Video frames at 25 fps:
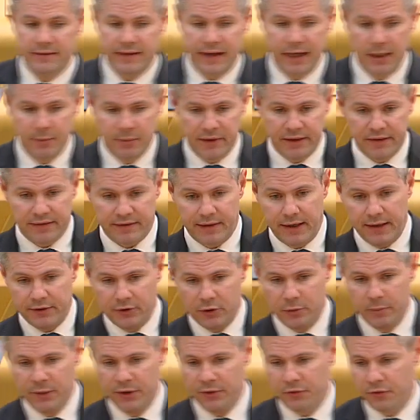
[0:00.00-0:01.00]
timely
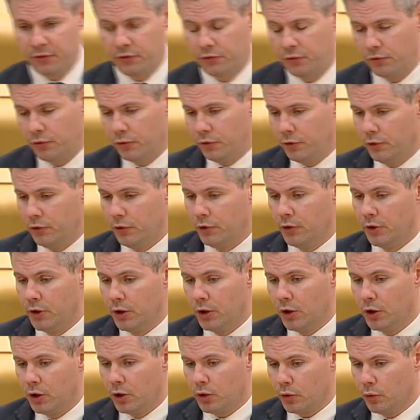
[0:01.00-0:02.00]
settlements to
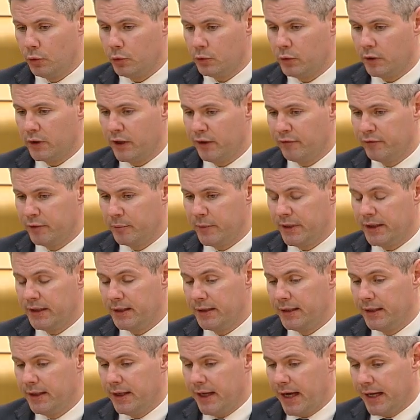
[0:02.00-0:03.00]
local government,
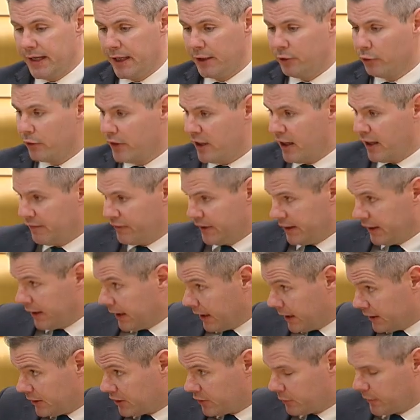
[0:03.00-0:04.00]
and I know that I've
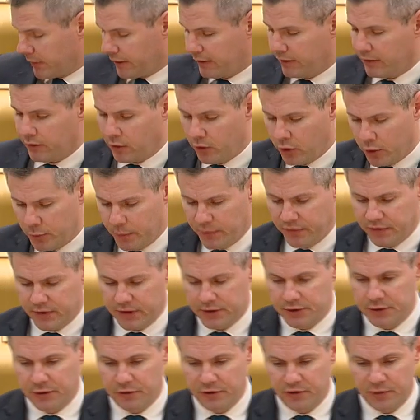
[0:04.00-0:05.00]
engaged with
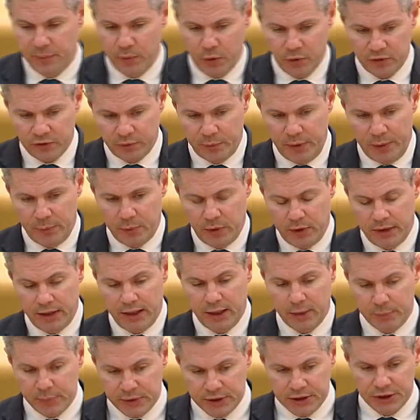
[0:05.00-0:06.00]
opposition spokespeople
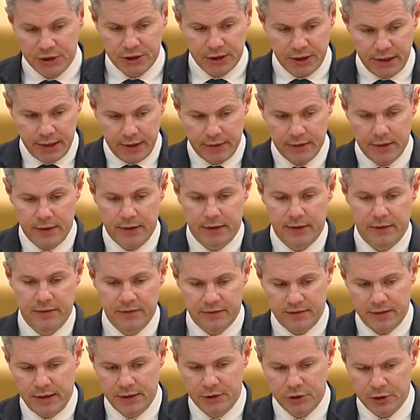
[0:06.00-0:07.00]
and appreciate the
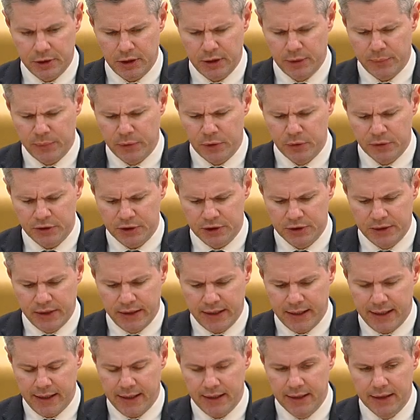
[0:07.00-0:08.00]
consensual approach to
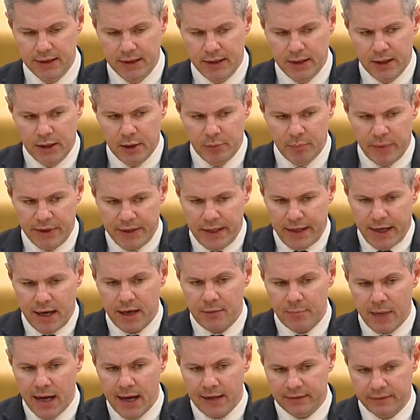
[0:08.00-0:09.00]
that, but there
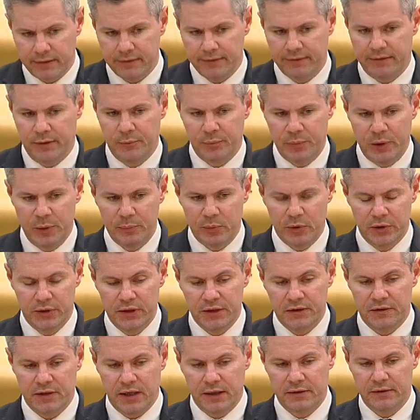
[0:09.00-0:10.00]
are matters that people
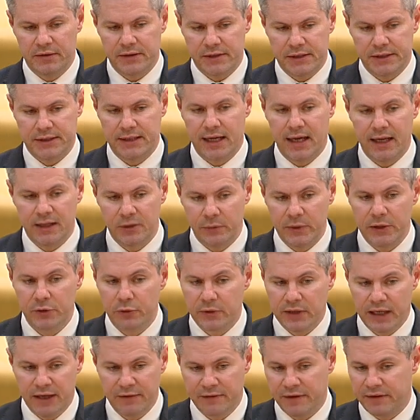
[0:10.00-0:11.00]
need to understand. We
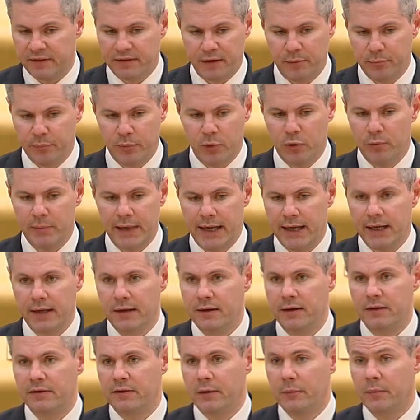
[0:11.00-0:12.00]
don't have a simple
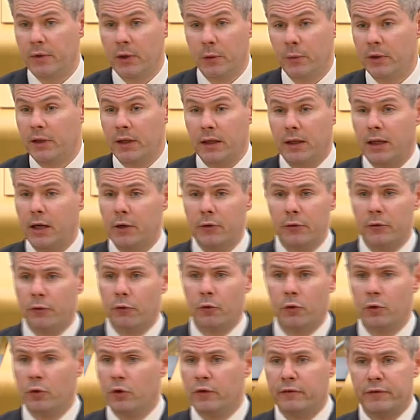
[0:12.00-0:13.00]
mechanism that would allow the
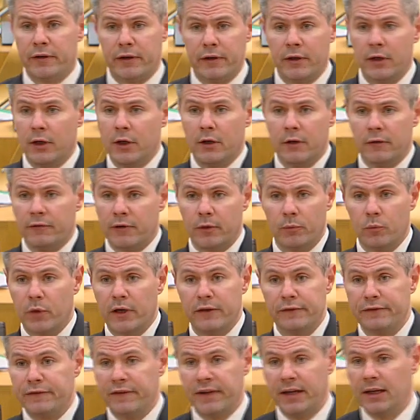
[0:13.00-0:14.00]
rollover from
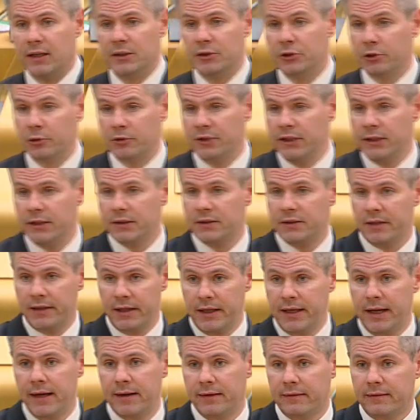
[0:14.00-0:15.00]
one financial year to
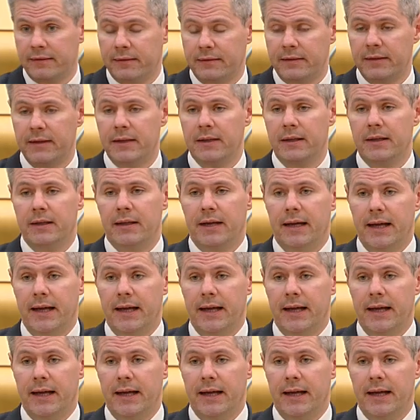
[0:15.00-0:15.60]
the next.